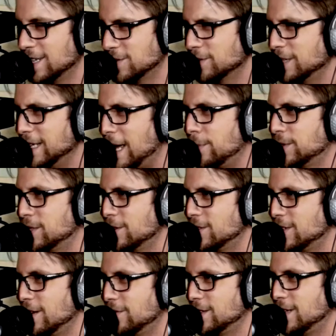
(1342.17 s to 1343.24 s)
Is it really
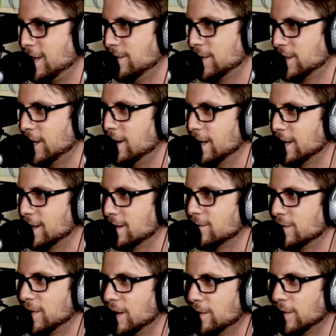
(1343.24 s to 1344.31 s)
episode 17, Michelle?
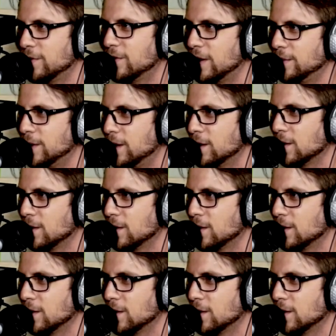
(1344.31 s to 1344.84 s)
We've come a